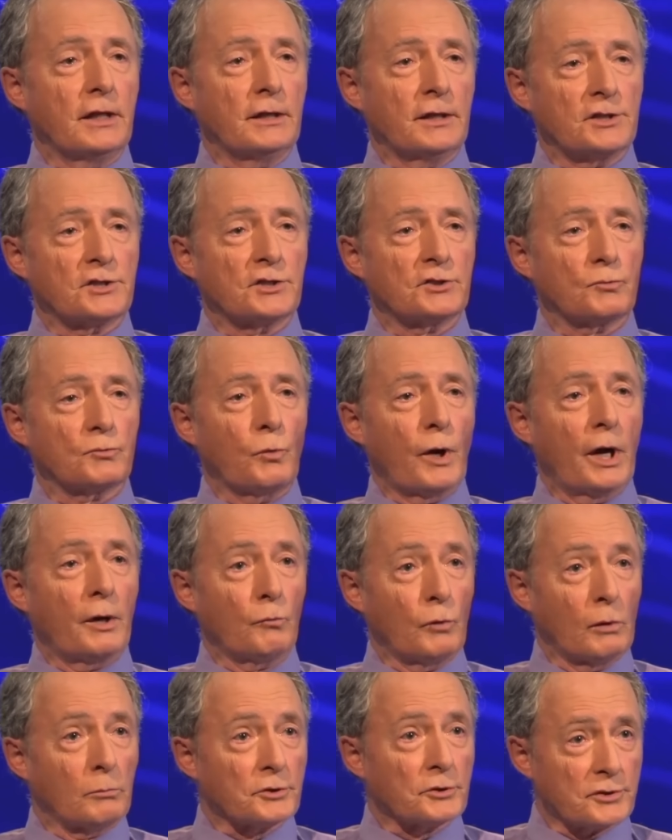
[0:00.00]
and this is when
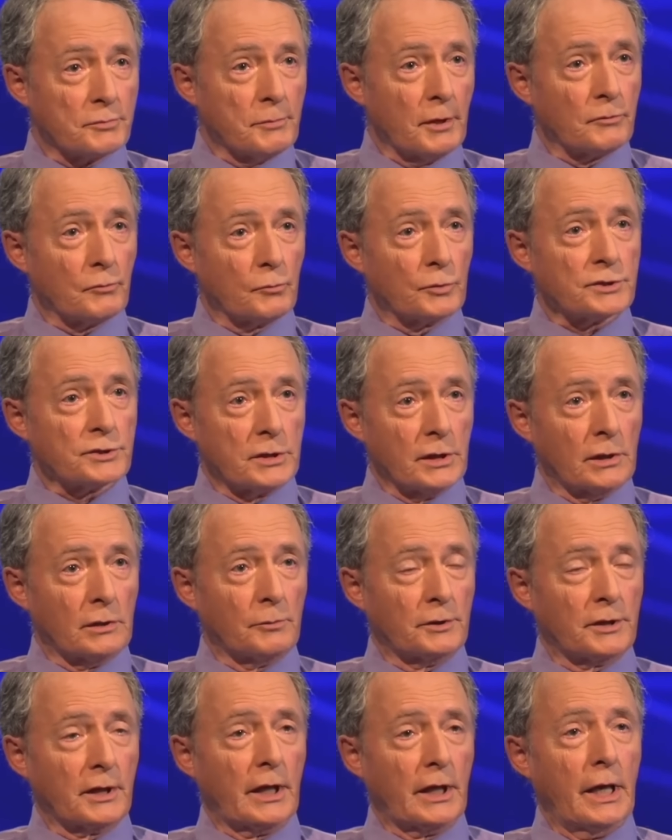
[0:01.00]
Wilbur Smith was dealing
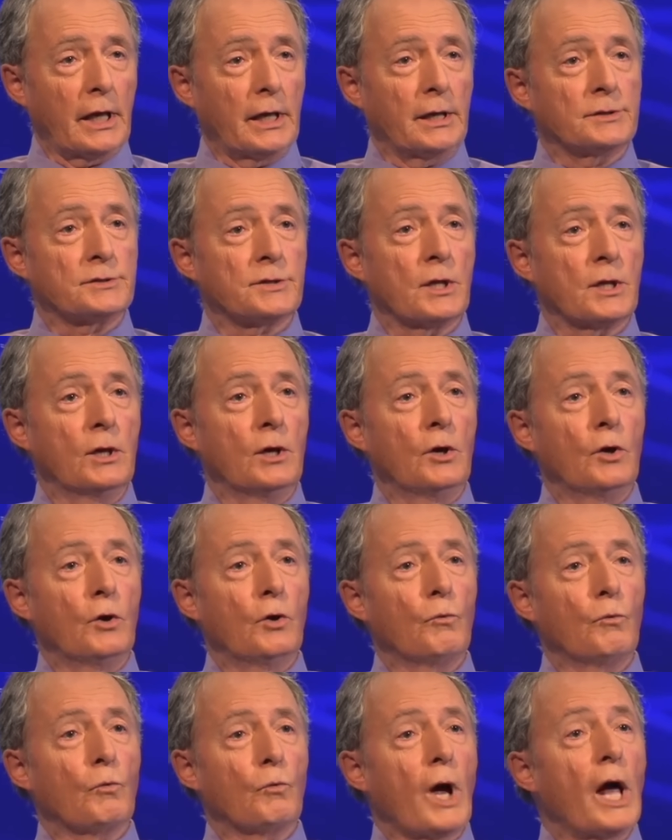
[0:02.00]
with the Canadians,
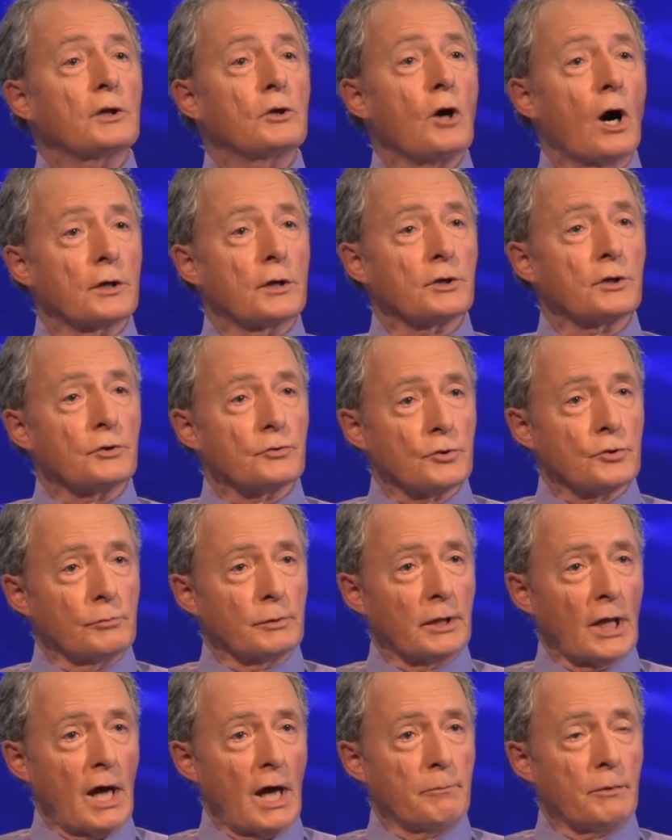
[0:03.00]
had gone to the
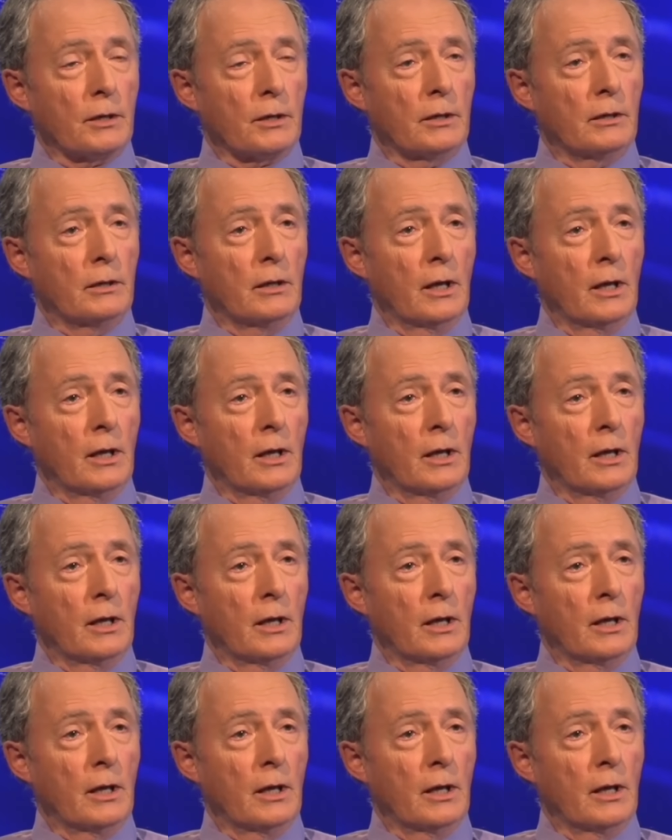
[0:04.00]
Truman Library.